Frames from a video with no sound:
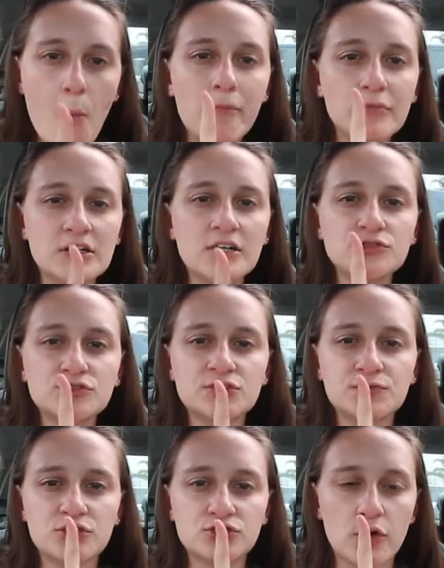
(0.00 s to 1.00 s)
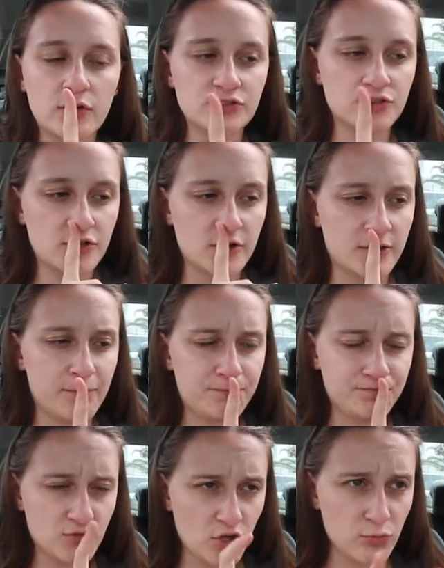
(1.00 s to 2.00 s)
We also just finished going to her
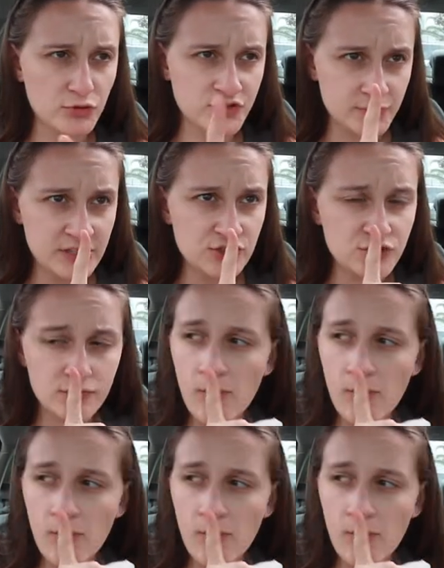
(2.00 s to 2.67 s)
Hermosa Beach.